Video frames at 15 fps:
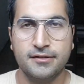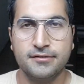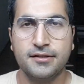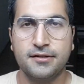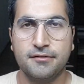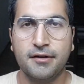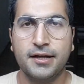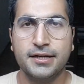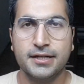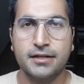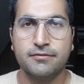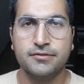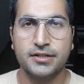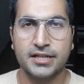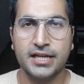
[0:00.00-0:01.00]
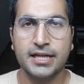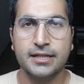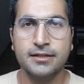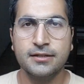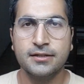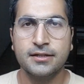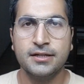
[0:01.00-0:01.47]
Then right, left
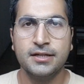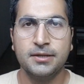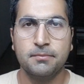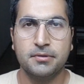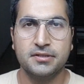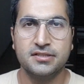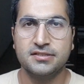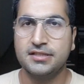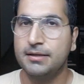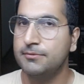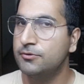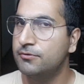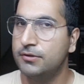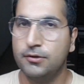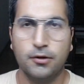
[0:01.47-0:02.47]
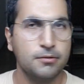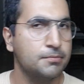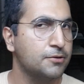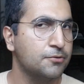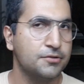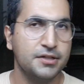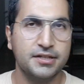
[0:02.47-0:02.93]
again, but this time you will not
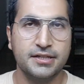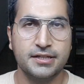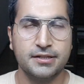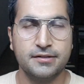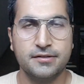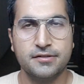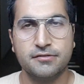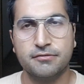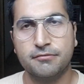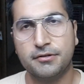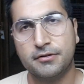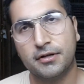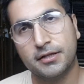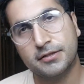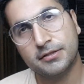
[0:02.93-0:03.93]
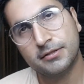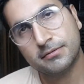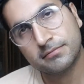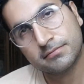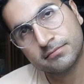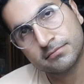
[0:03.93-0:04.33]
be rotating in this way, rather